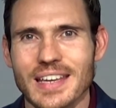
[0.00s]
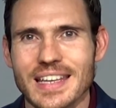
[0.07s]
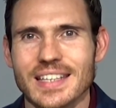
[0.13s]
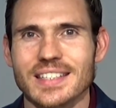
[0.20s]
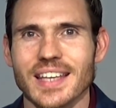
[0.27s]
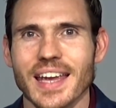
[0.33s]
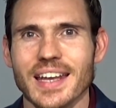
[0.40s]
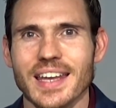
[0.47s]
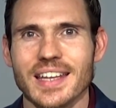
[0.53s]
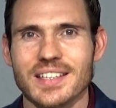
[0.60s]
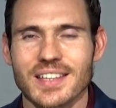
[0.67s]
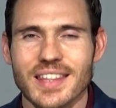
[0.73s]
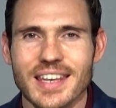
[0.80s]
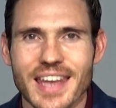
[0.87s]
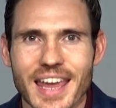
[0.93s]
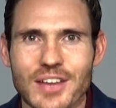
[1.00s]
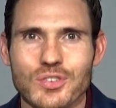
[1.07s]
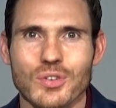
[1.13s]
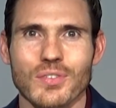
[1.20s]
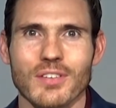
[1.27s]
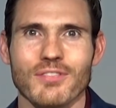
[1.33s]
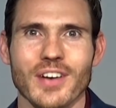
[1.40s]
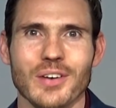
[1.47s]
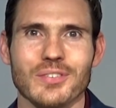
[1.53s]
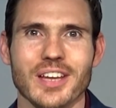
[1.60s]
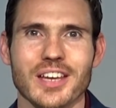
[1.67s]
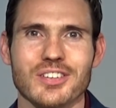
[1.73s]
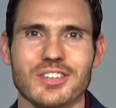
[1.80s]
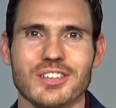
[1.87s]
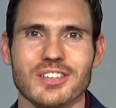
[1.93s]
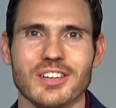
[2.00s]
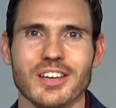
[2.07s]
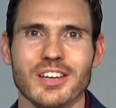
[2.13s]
insight into the nature of the foundation.